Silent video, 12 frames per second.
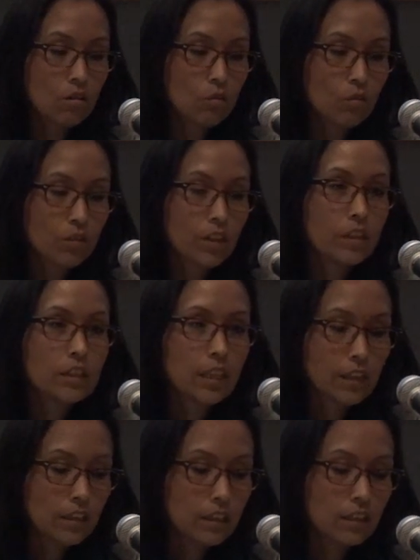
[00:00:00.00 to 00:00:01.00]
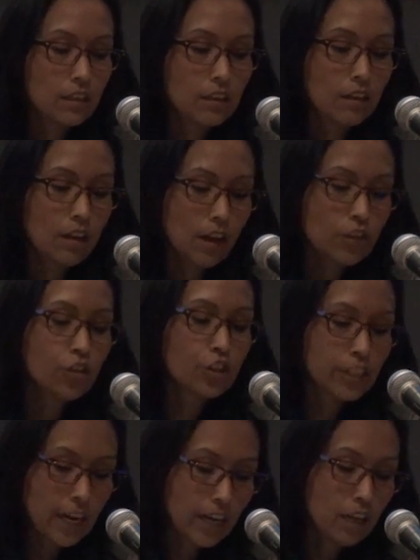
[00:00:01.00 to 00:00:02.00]
the
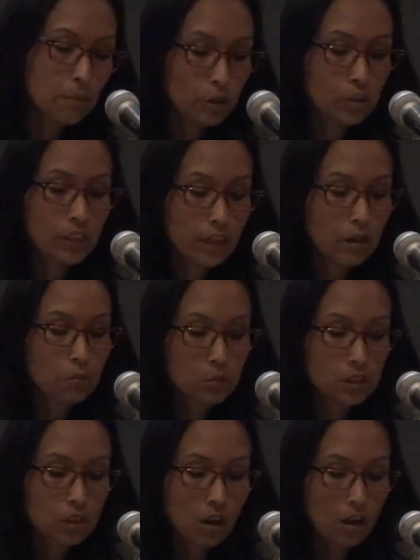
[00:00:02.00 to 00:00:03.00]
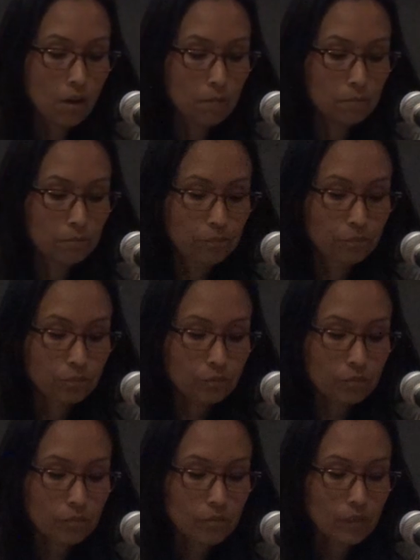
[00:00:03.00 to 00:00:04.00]
understanding museums
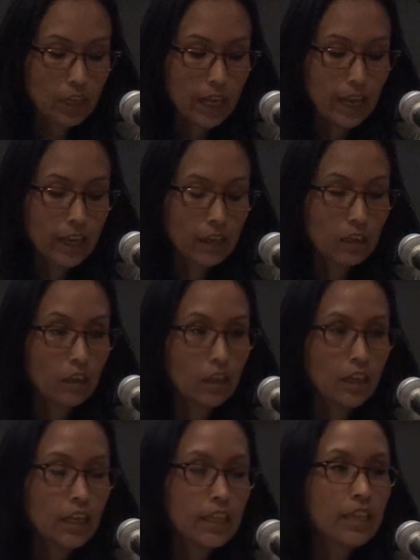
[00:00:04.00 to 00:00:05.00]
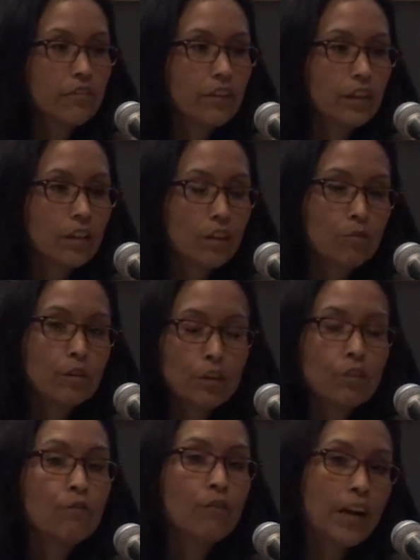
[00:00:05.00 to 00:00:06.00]
and giving
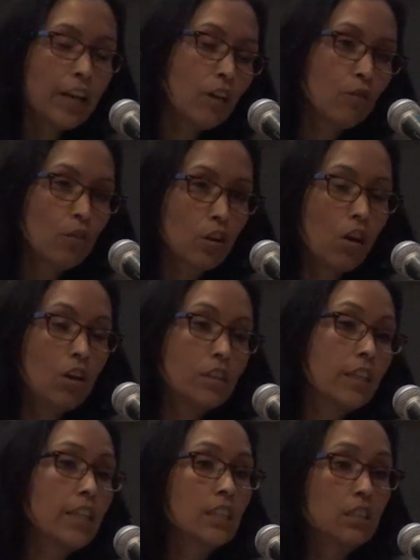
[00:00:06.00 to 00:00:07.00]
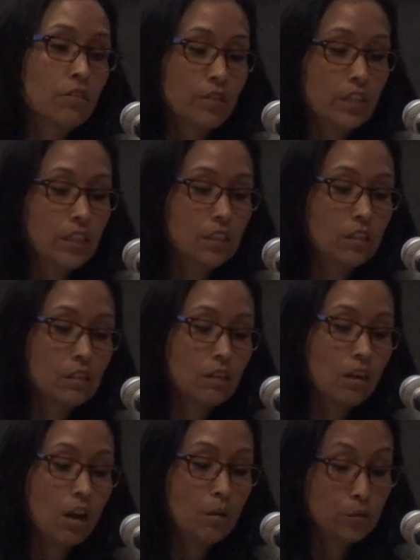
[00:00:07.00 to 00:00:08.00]
and fighting for context of these
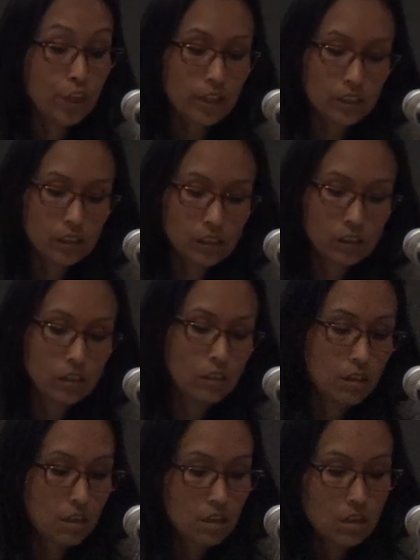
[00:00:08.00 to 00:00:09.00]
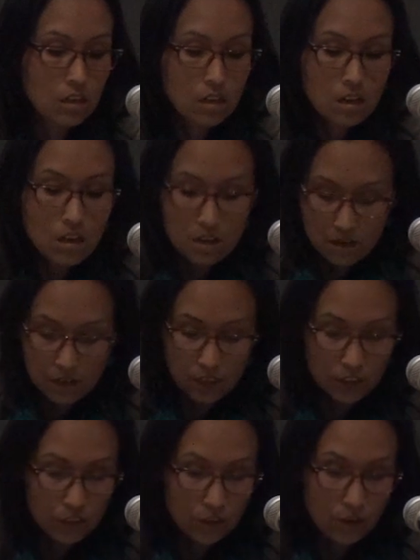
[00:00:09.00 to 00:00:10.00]
objects.
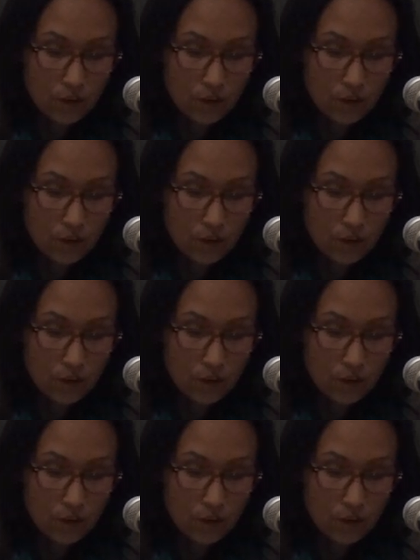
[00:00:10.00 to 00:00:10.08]
So